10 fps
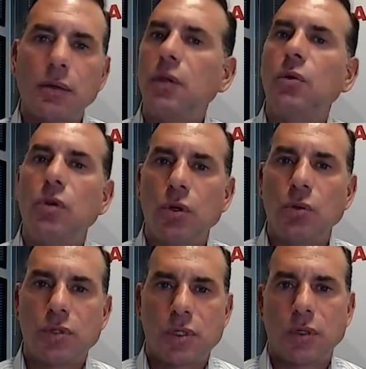you
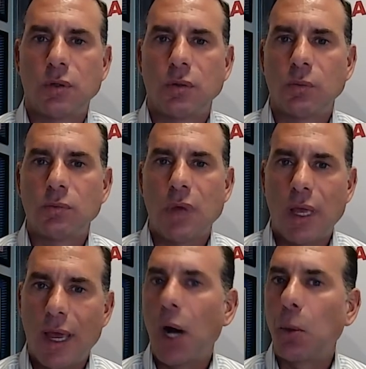do to
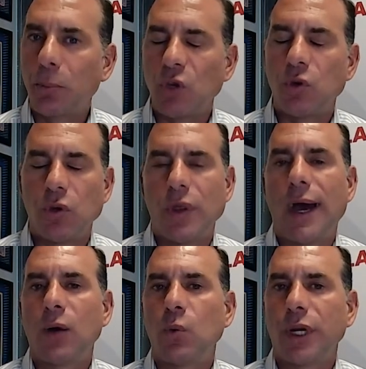help you do
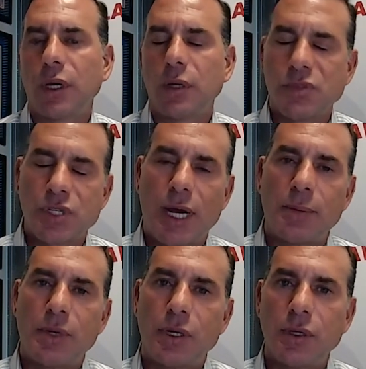that when it comes time
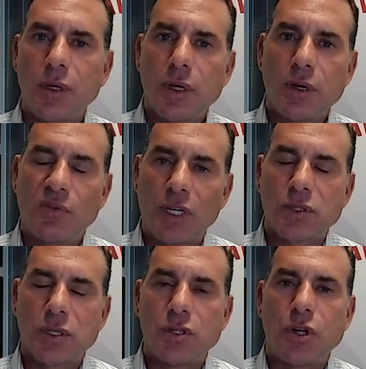to face
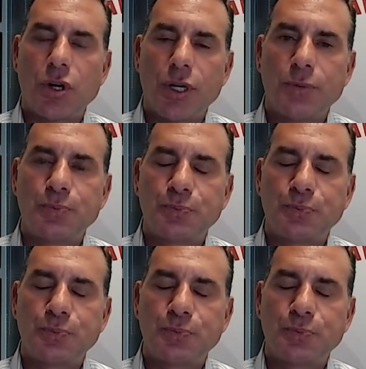the jury?